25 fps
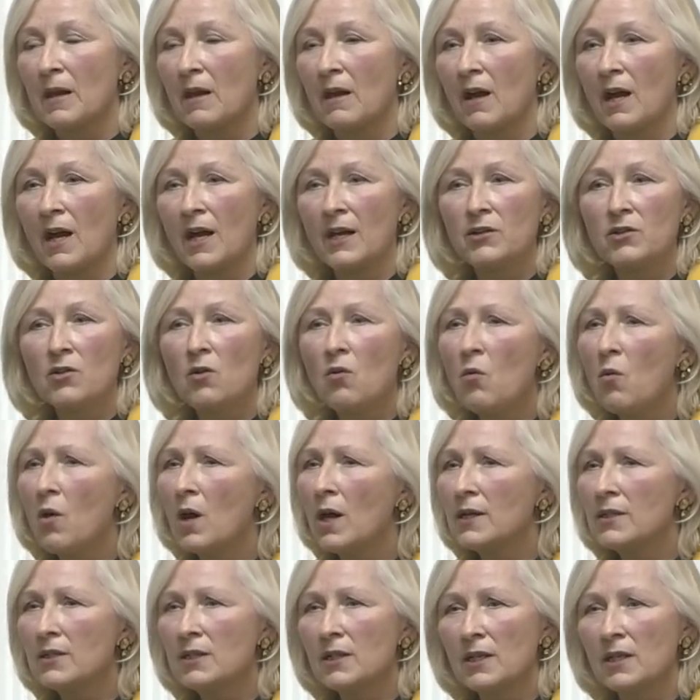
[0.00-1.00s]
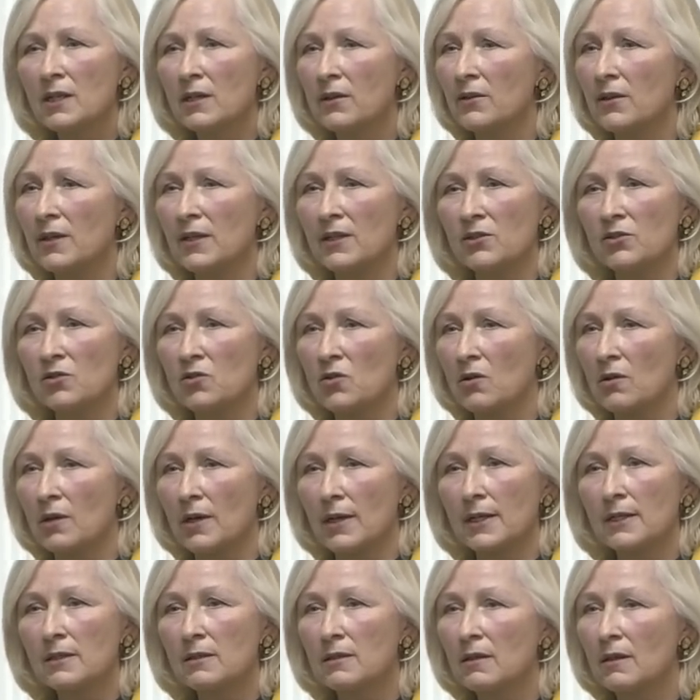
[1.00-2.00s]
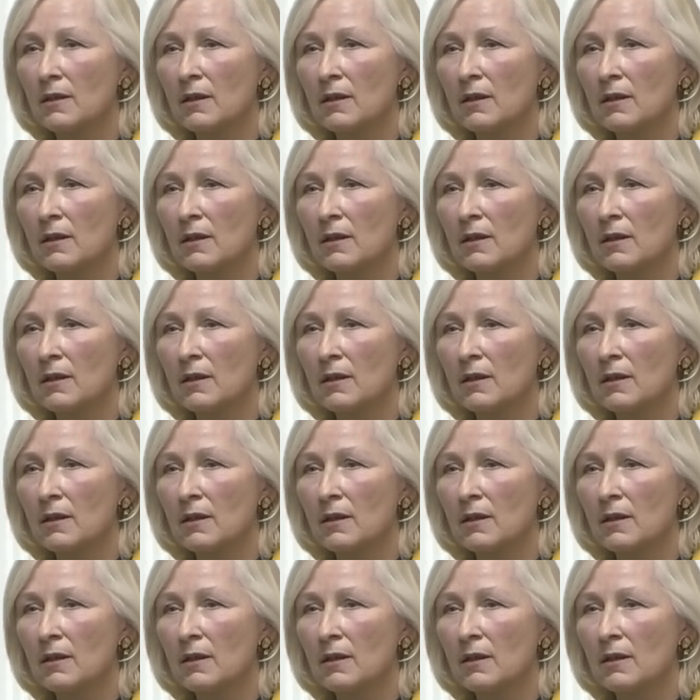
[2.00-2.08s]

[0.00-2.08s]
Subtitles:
I don't want to hear these stories,